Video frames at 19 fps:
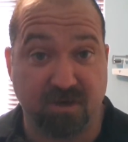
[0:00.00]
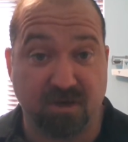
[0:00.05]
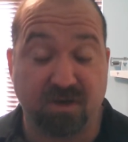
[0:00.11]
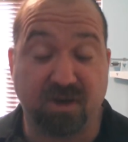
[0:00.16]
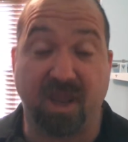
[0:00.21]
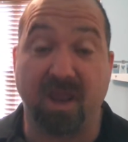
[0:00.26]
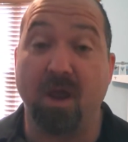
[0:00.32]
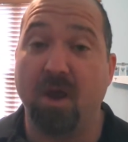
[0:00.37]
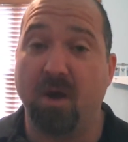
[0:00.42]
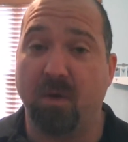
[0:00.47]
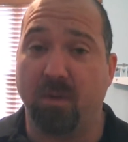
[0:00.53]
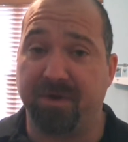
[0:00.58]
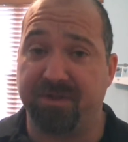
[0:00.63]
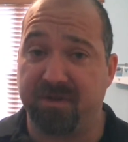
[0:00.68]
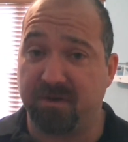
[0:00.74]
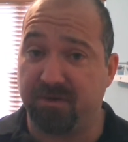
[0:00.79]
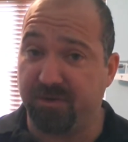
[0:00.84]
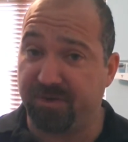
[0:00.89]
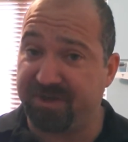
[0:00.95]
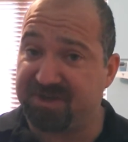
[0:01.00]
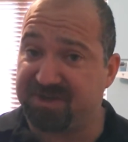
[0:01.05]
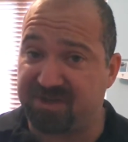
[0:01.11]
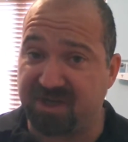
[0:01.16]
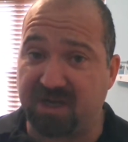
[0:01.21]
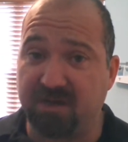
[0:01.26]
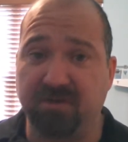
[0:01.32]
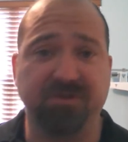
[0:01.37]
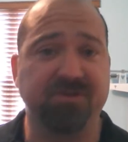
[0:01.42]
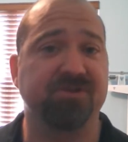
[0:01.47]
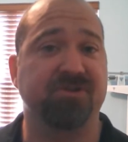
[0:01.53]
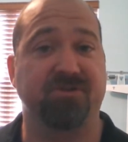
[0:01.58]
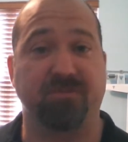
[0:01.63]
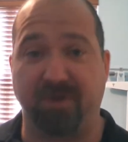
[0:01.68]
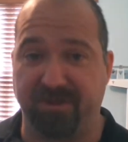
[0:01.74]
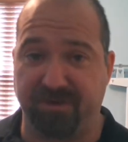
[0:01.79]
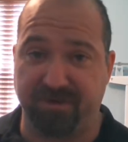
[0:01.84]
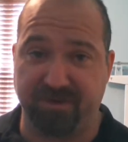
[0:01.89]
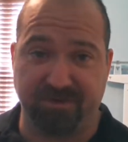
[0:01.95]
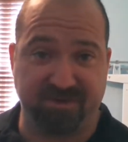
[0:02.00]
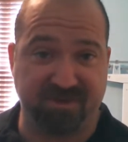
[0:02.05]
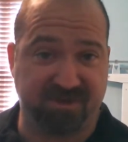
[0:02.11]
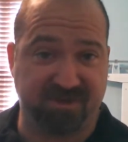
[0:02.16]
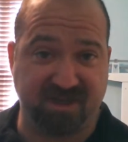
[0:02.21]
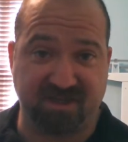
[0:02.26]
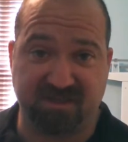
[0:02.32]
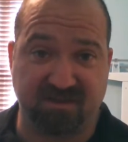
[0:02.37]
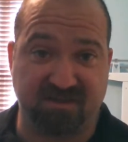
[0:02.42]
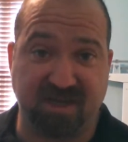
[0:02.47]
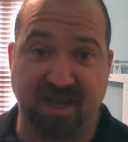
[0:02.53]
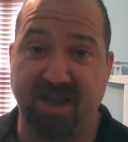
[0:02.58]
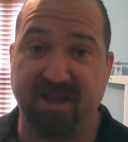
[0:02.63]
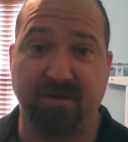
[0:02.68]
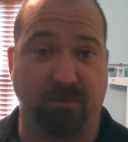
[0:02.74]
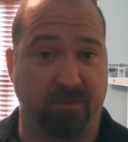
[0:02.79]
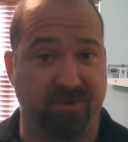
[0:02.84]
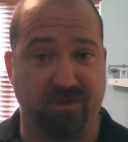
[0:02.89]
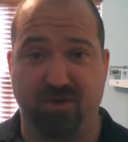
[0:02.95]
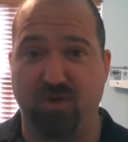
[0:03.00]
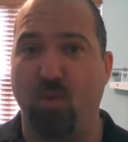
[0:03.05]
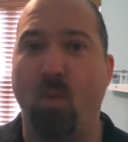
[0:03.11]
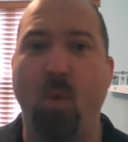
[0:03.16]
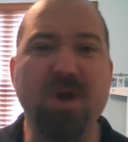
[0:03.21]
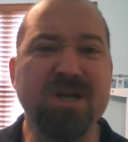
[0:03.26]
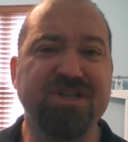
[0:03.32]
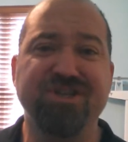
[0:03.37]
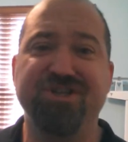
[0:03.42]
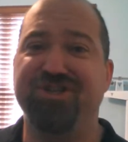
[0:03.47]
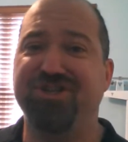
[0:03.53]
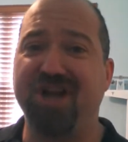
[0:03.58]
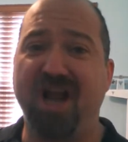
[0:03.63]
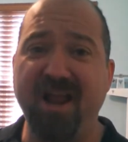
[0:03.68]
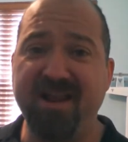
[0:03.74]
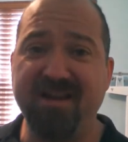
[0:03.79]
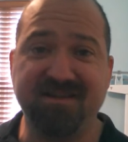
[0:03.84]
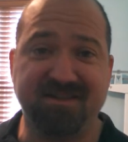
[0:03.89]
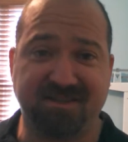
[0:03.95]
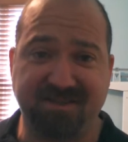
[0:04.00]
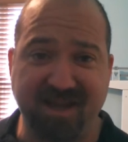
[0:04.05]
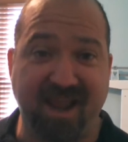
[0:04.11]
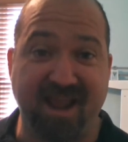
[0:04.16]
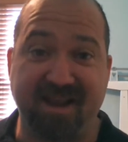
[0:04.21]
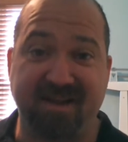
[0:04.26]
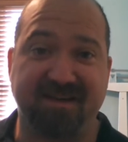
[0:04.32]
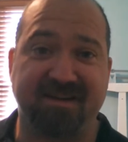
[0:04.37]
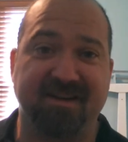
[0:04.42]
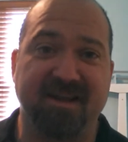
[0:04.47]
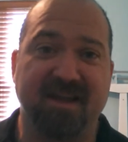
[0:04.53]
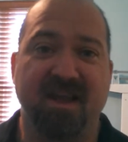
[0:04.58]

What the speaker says: Okay, whether you do it in singles or whether you do it in sets of 10 or whether you do one giant set,